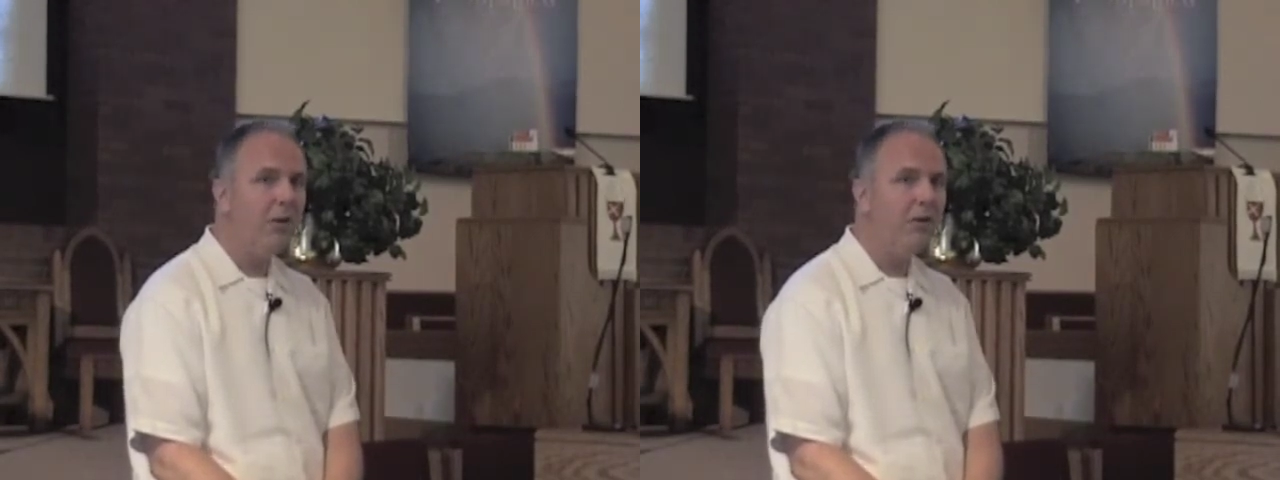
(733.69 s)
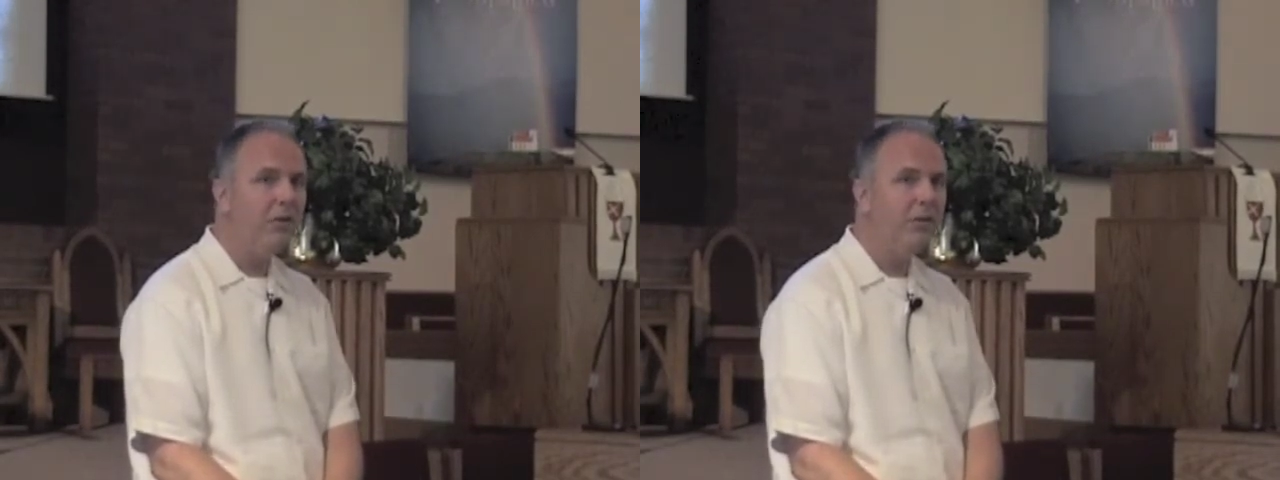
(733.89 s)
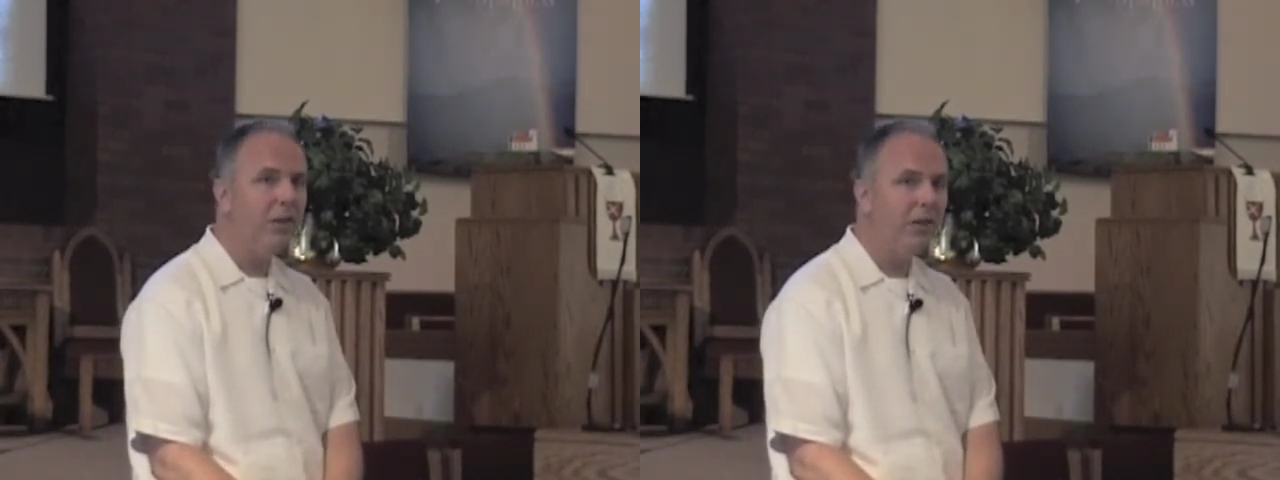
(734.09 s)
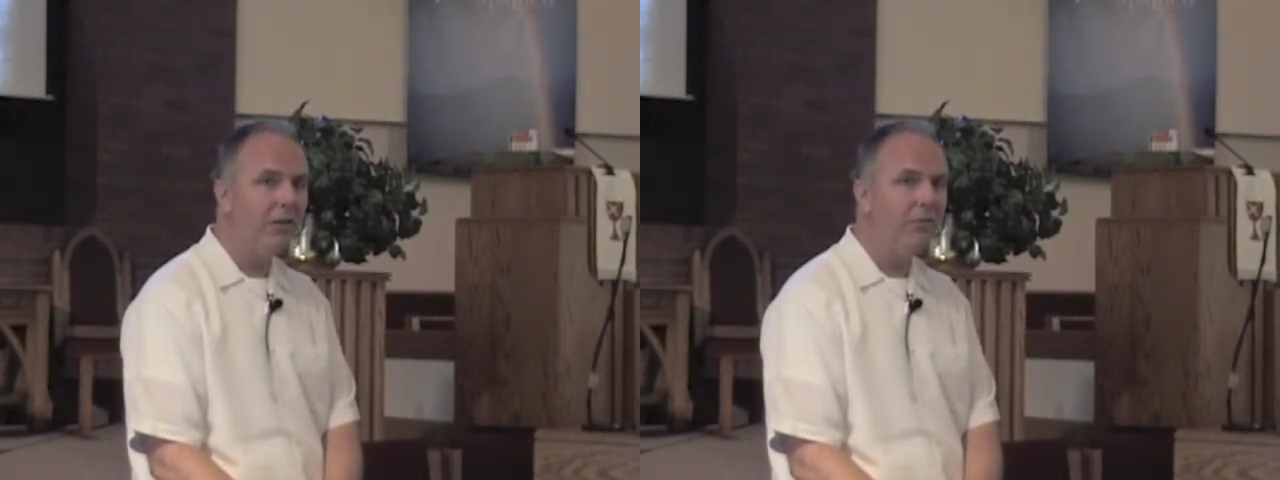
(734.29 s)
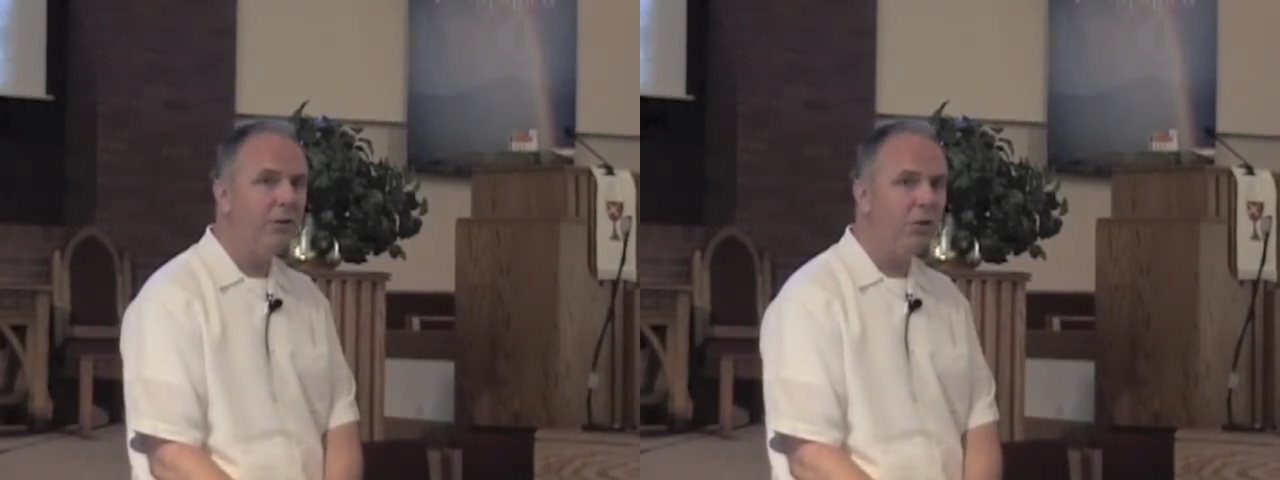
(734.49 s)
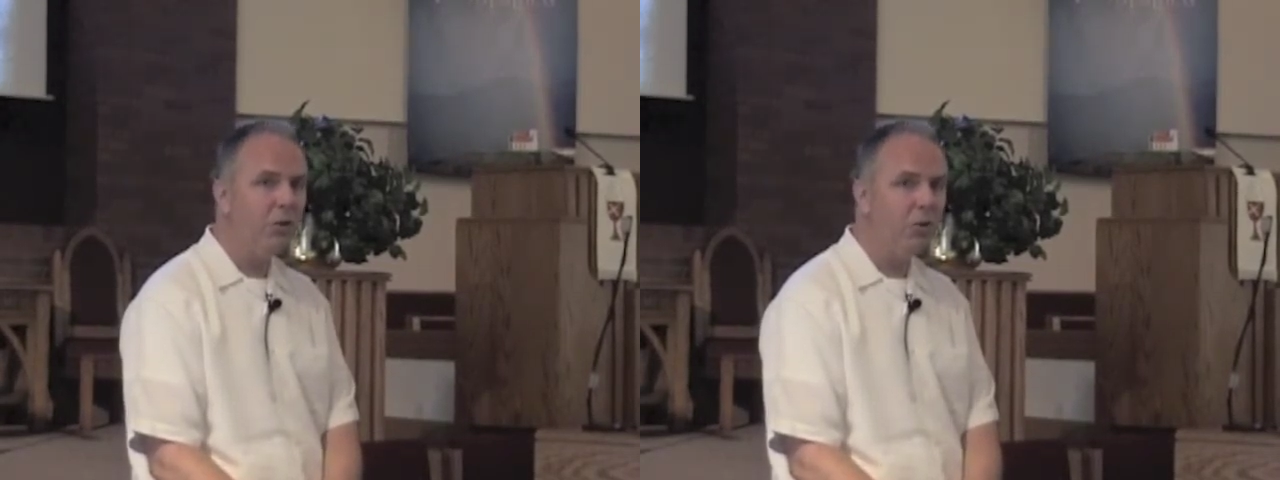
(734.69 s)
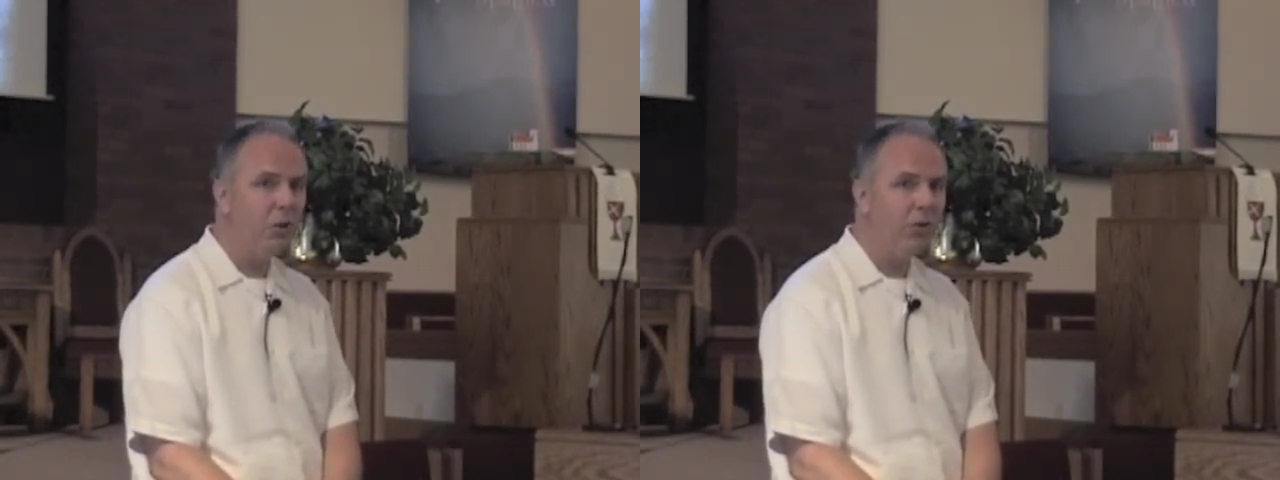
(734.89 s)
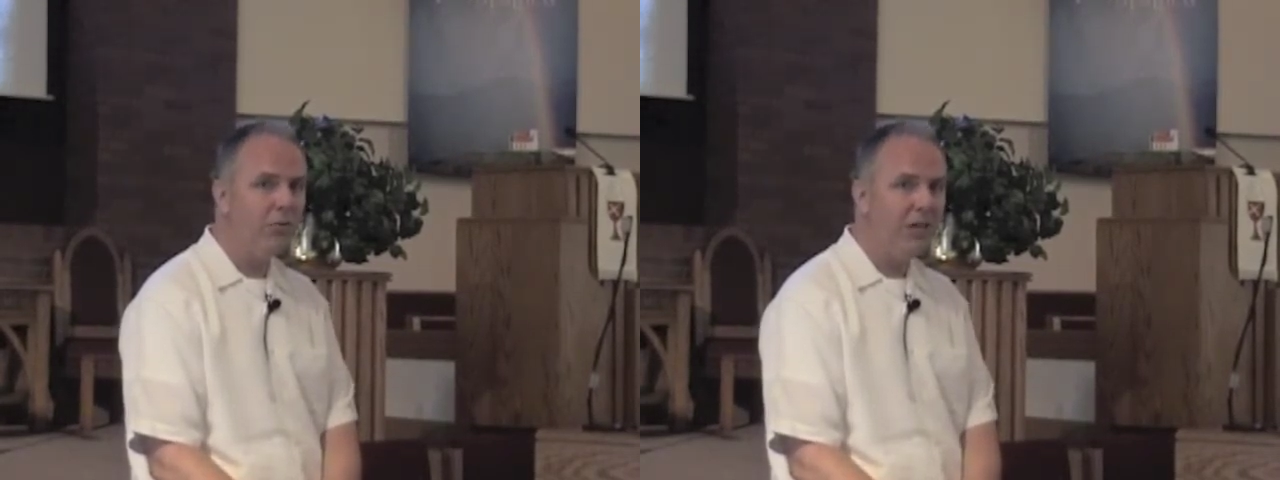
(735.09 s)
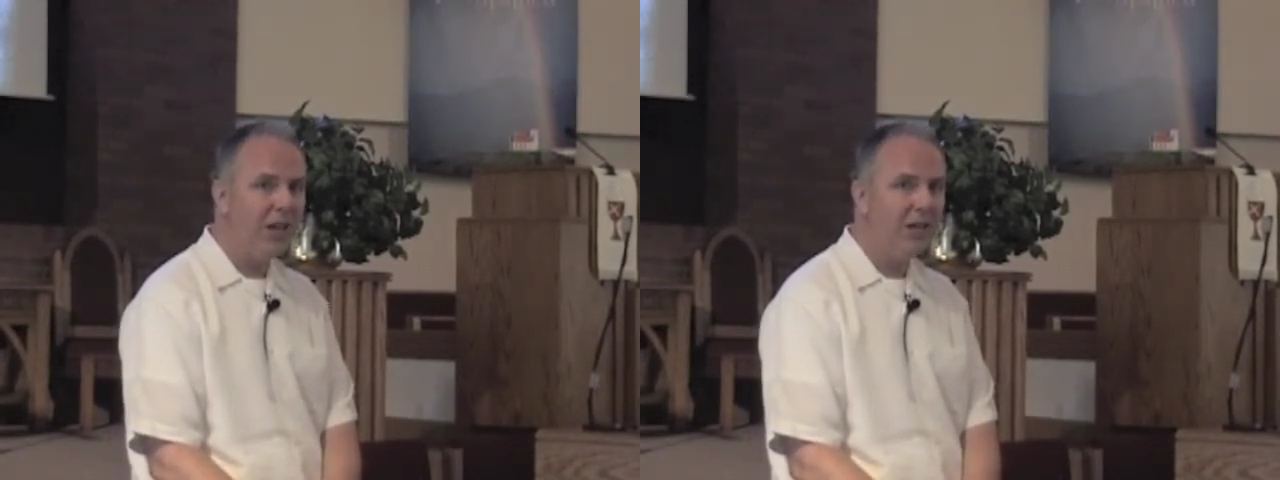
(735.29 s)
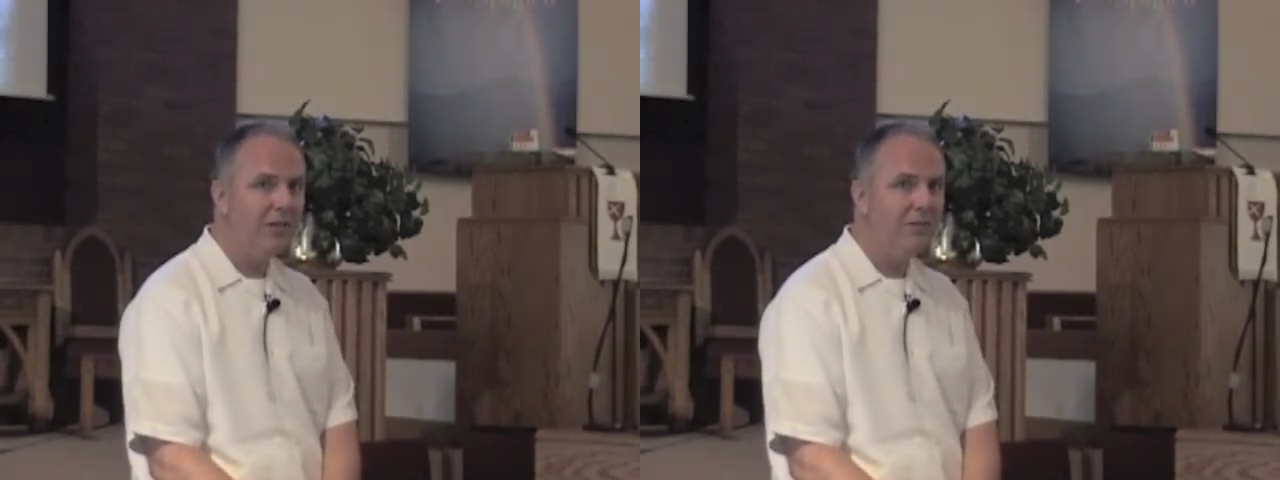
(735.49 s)
and they live a little north of
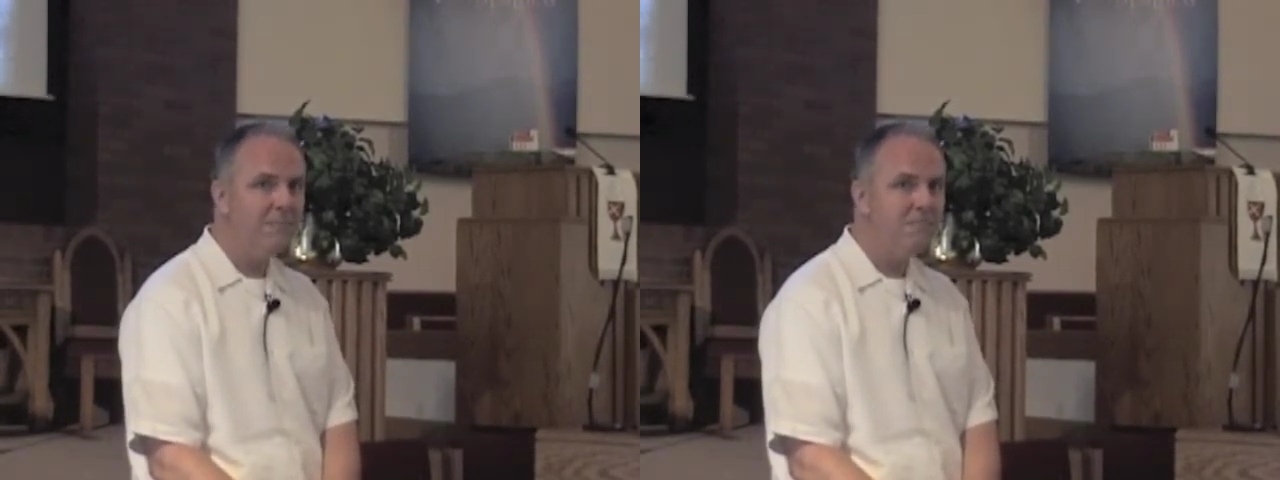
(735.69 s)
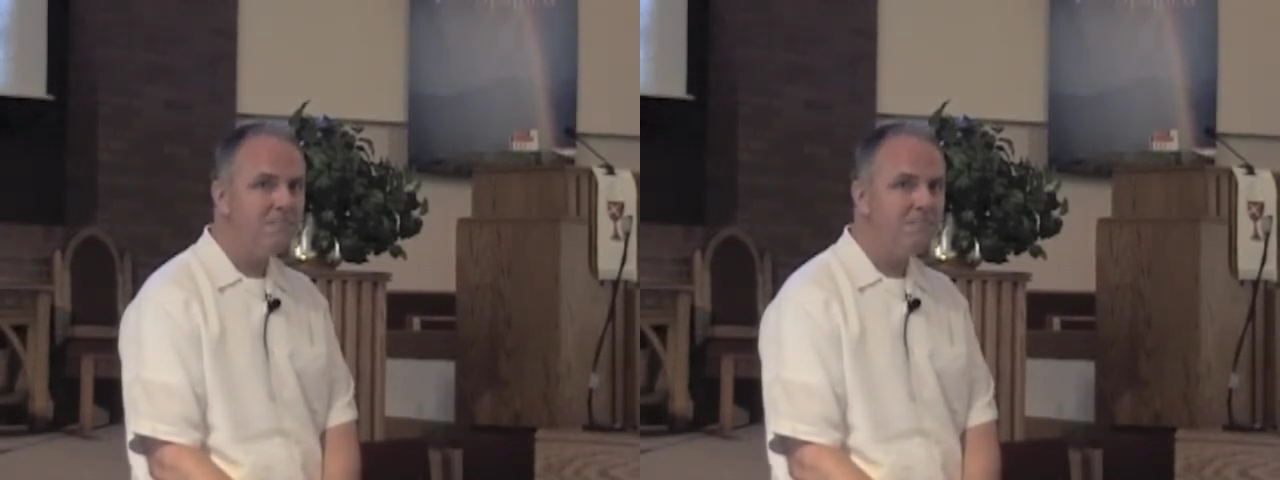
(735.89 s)
Dayton.